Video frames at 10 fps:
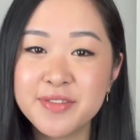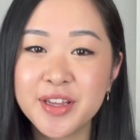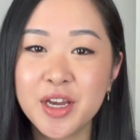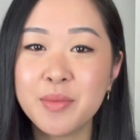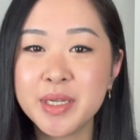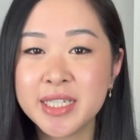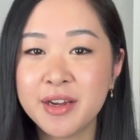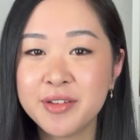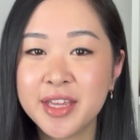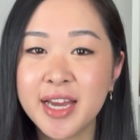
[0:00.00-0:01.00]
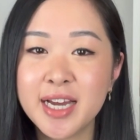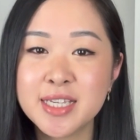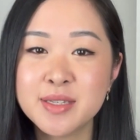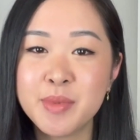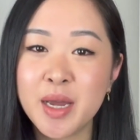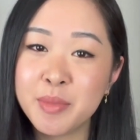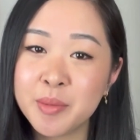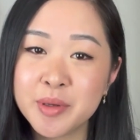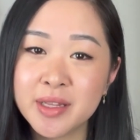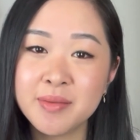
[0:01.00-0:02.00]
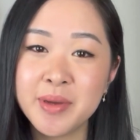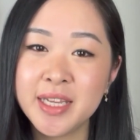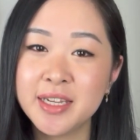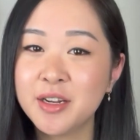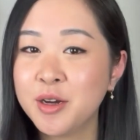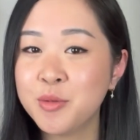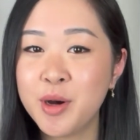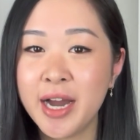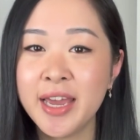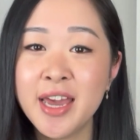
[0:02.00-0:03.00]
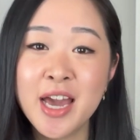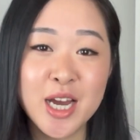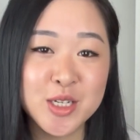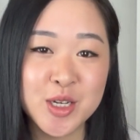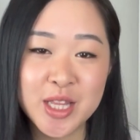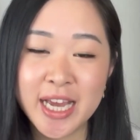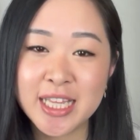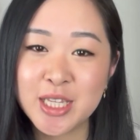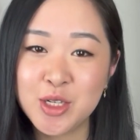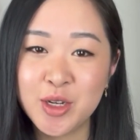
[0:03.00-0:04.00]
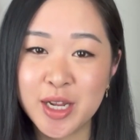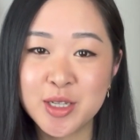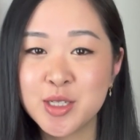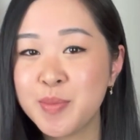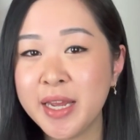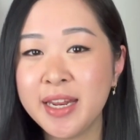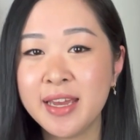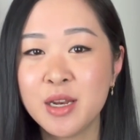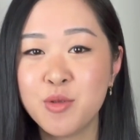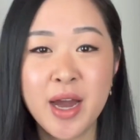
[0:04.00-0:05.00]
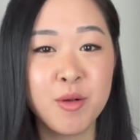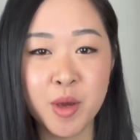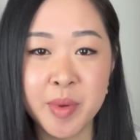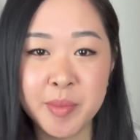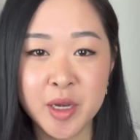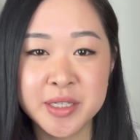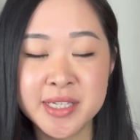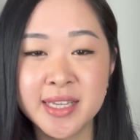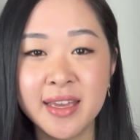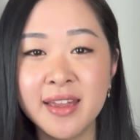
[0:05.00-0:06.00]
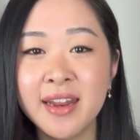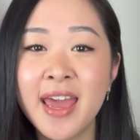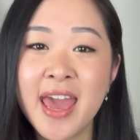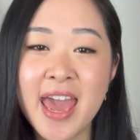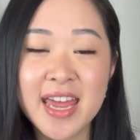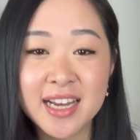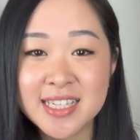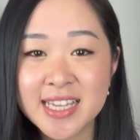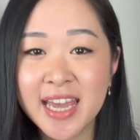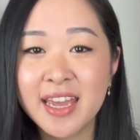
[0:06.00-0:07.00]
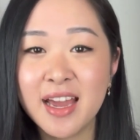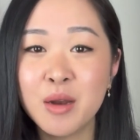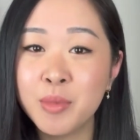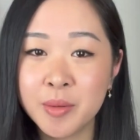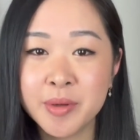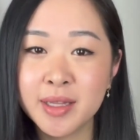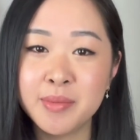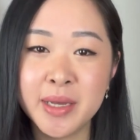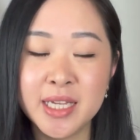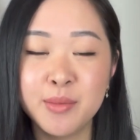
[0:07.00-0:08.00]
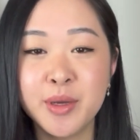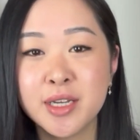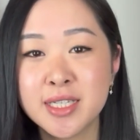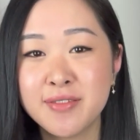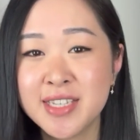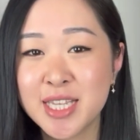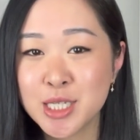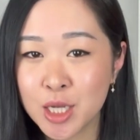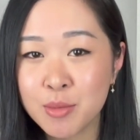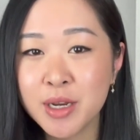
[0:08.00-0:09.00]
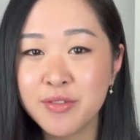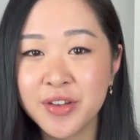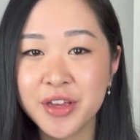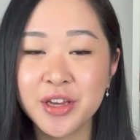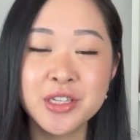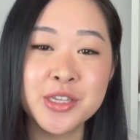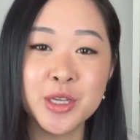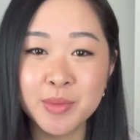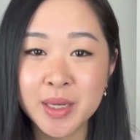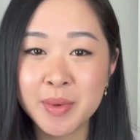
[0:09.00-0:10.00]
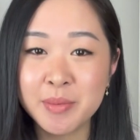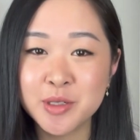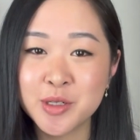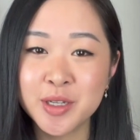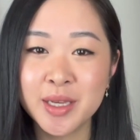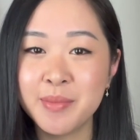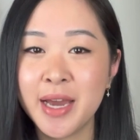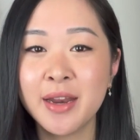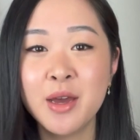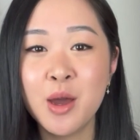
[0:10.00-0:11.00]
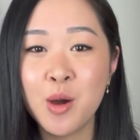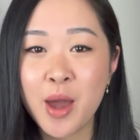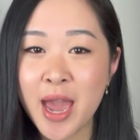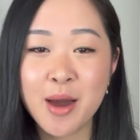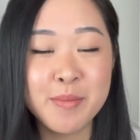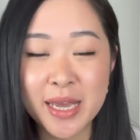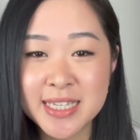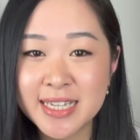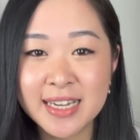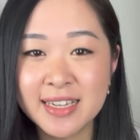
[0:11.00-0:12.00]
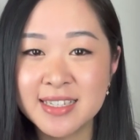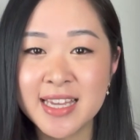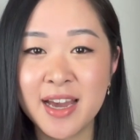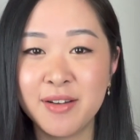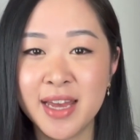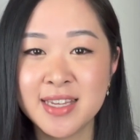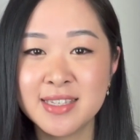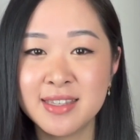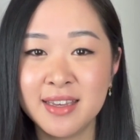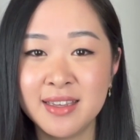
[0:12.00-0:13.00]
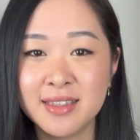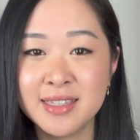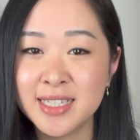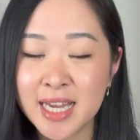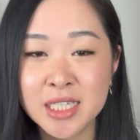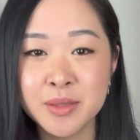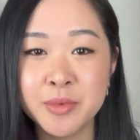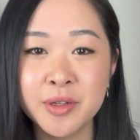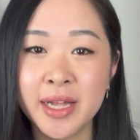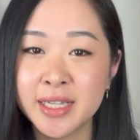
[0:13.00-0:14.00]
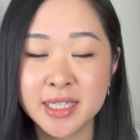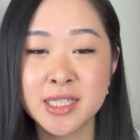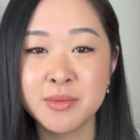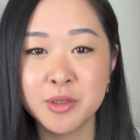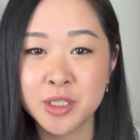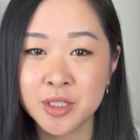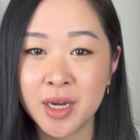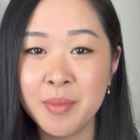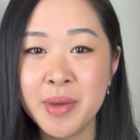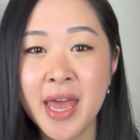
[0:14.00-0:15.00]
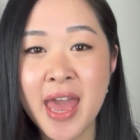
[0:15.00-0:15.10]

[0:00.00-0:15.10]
video, I'll be sharing with you guys my unpopular opinion on why I don't like the new Nano Speedy and why I won't be purchasing it. And I say unpopular opinion because I've seen so many videos, so many people talking about how amazing it is, how it has the detachable and adjustable strap,